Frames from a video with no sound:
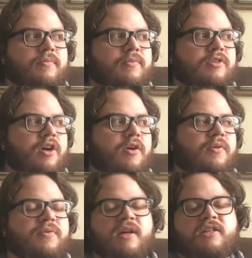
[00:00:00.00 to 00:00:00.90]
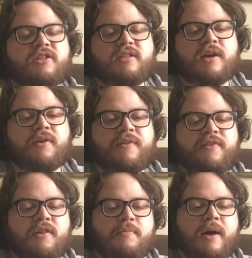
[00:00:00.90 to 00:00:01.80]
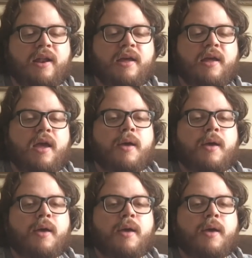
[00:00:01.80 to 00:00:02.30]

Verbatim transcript: so that's just how I feel about it.